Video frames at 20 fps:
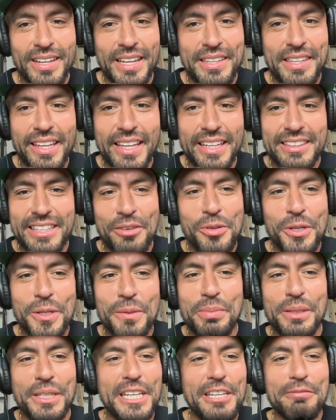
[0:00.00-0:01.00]
And they like, they
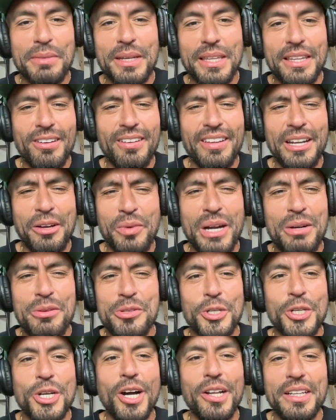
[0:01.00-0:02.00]
wouldn't believe me. They're like, why
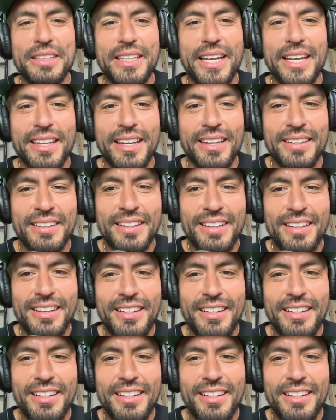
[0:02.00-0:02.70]
would you call it that then?